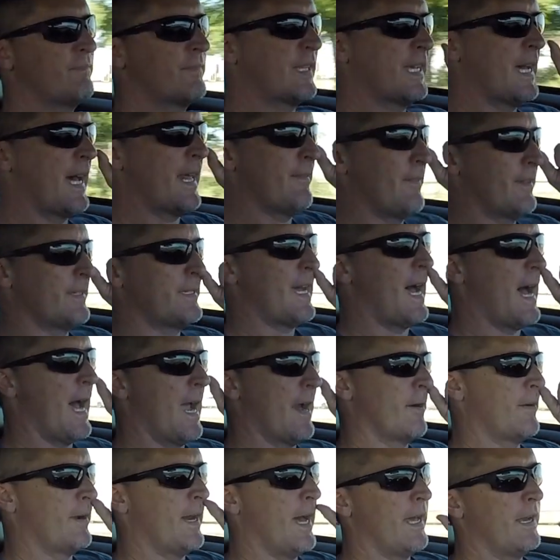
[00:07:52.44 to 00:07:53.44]
kind of a
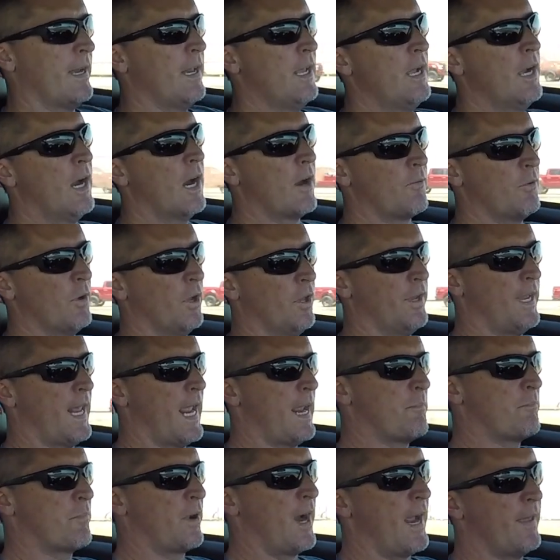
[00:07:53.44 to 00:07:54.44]
tire, not a real
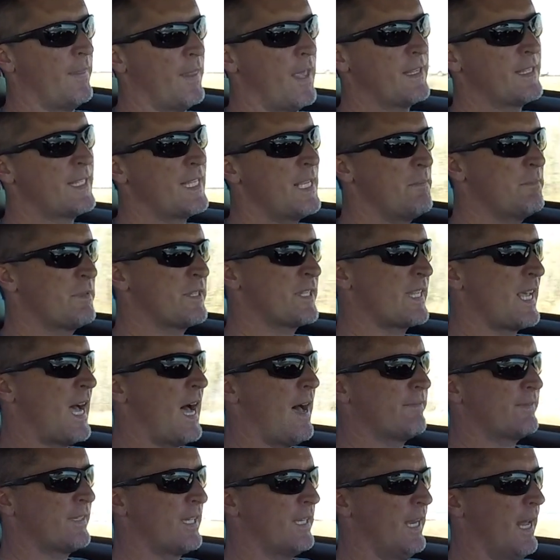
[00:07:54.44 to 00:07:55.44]
name brand. They seem
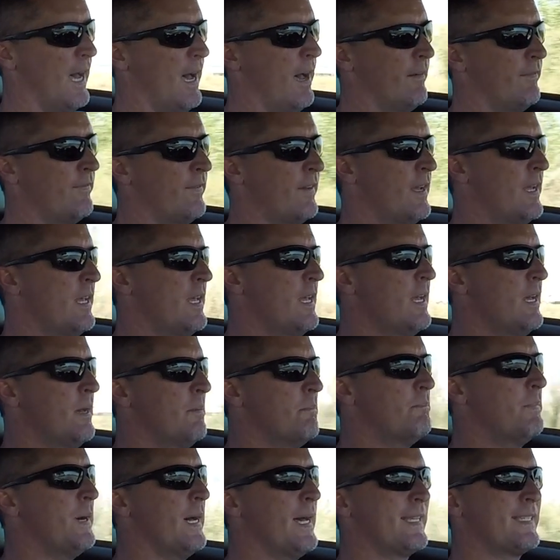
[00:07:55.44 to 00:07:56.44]
soft enough,
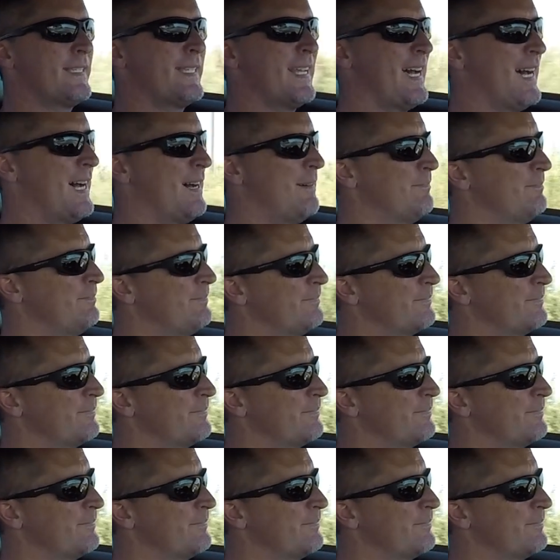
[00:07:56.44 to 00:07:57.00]
but um,